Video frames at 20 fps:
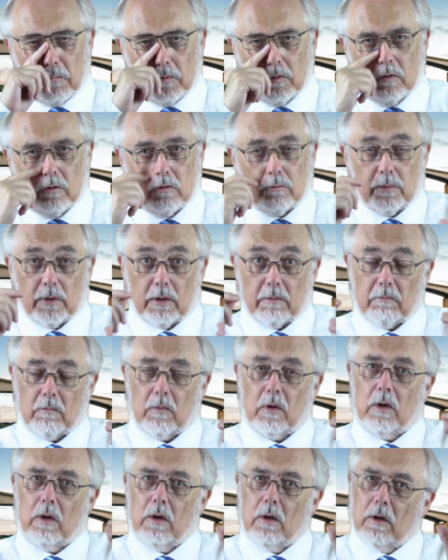Excuse me.
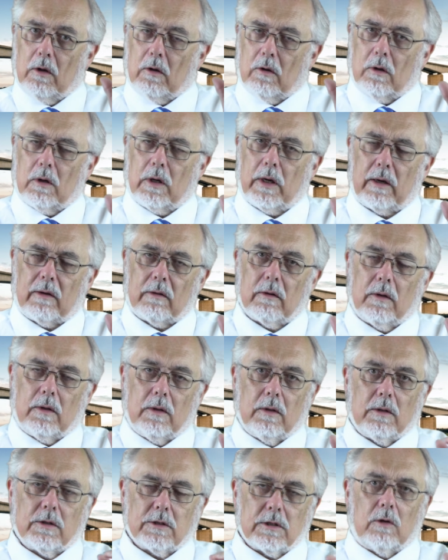Right,
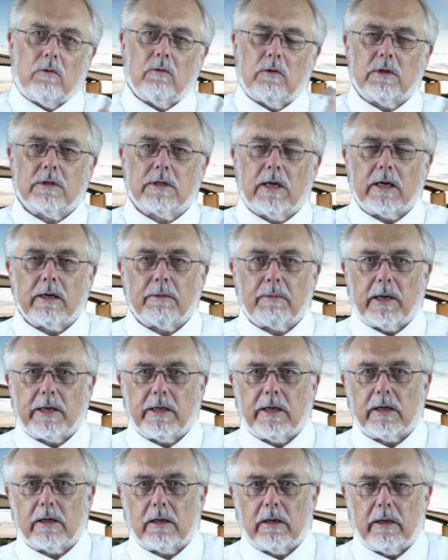so has that
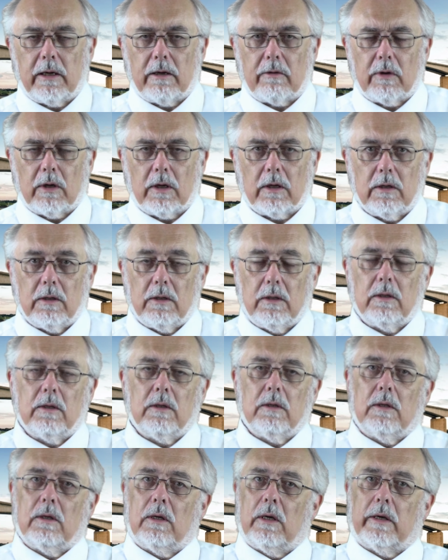made it clearer?
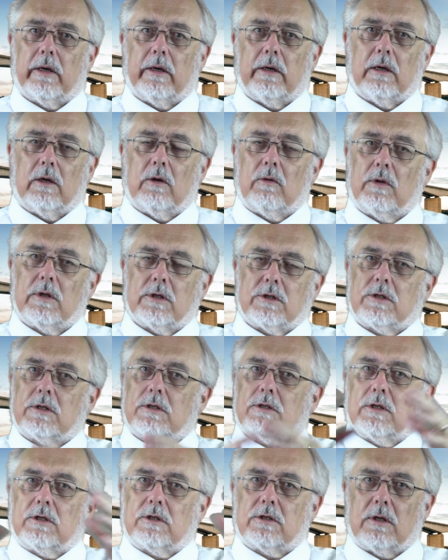I don't know, there's
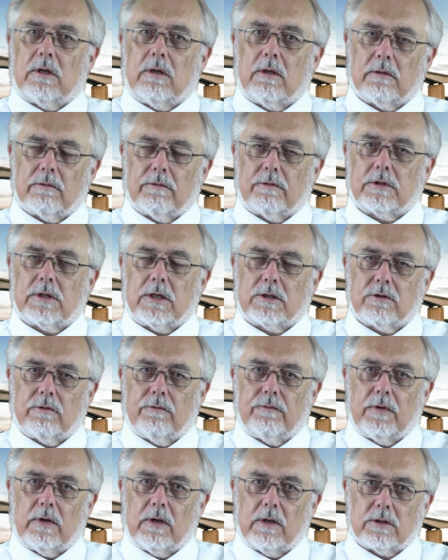just such
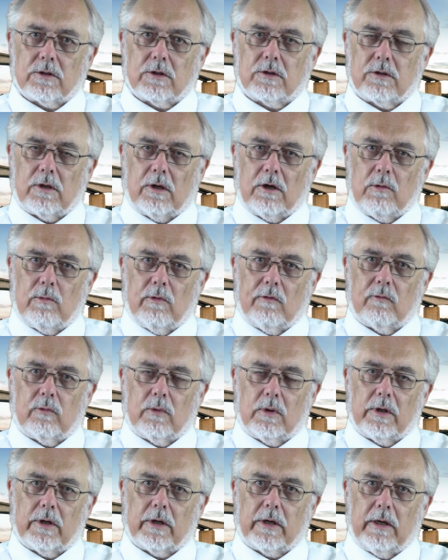a vast tome of
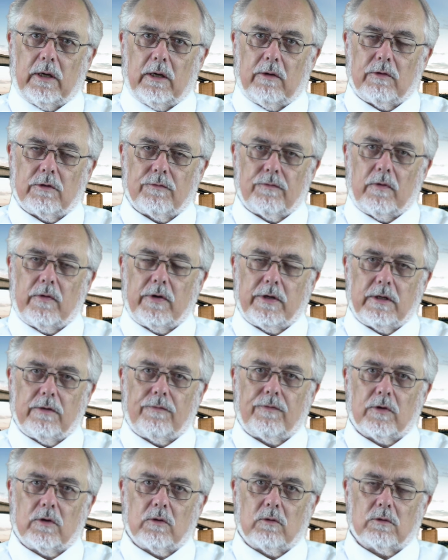work here, it's very
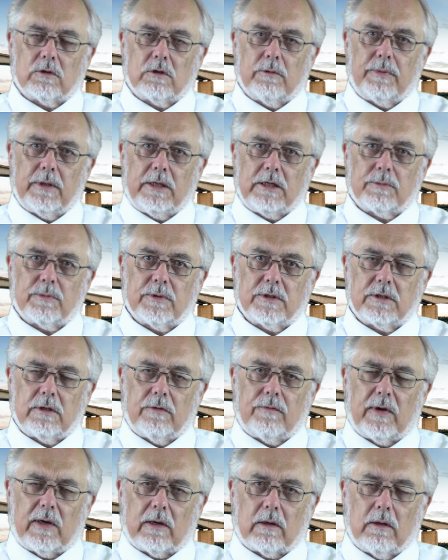difficult to be
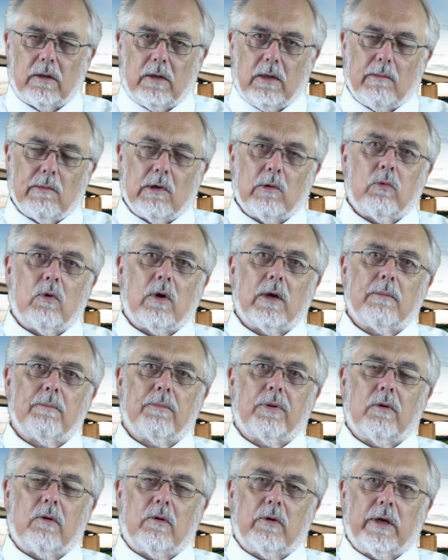specific. But what
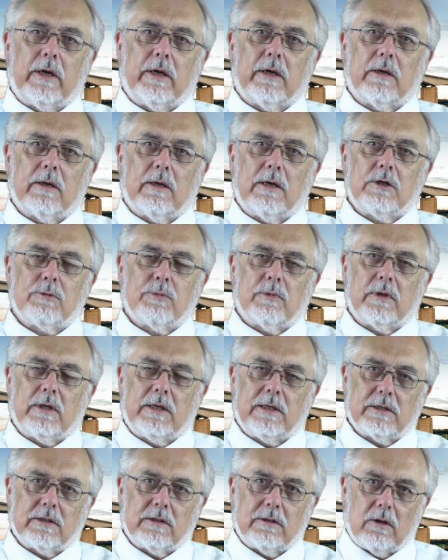employee
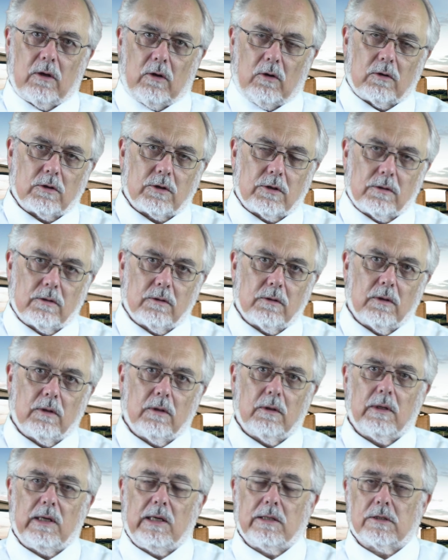engagement is not
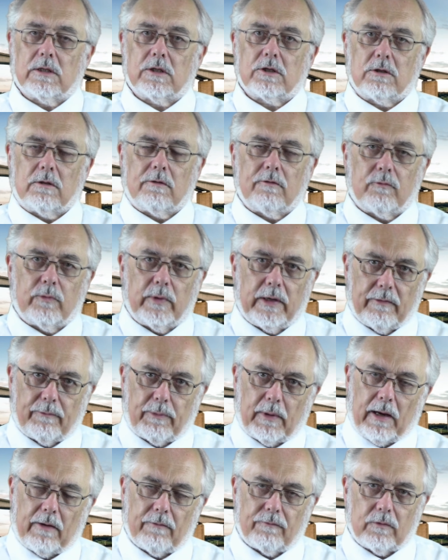is a software
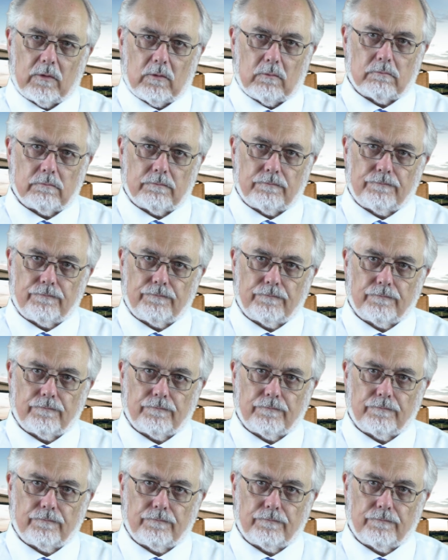platform.